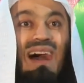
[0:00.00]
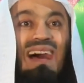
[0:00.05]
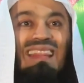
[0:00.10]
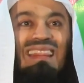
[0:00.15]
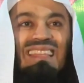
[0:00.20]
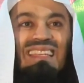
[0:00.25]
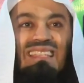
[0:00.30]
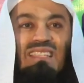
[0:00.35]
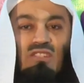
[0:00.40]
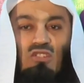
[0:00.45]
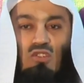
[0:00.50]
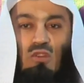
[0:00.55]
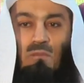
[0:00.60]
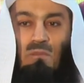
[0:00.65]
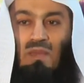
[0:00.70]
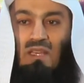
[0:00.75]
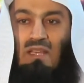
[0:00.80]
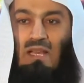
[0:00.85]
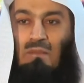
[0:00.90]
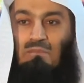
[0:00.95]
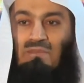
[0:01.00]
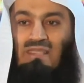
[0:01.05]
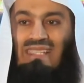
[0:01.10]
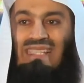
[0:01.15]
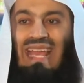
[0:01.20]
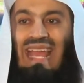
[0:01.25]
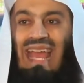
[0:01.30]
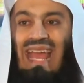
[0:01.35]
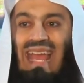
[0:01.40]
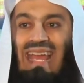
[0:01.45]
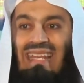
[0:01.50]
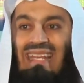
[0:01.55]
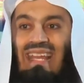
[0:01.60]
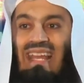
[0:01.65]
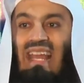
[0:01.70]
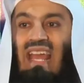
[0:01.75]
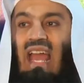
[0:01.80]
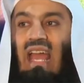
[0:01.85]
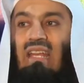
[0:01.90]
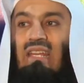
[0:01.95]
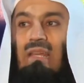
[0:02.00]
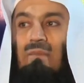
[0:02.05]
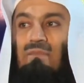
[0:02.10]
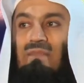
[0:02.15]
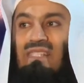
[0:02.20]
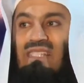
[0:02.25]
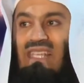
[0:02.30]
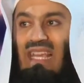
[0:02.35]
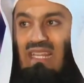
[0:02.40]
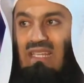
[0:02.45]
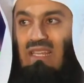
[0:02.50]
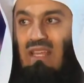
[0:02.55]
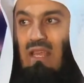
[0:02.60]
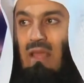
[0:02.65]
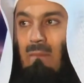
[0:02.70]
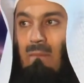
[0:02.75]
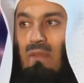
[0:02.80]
others to become sad and upset,